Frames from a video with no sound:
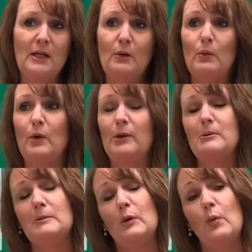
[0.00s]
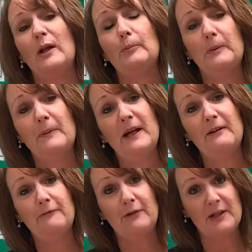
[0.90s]
We want them to be well prepared
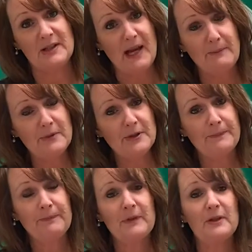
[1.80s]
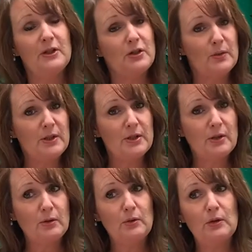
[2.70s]
for exams that they do in
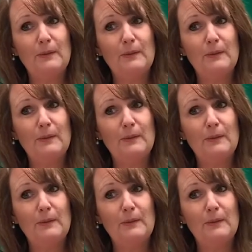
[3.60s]
school,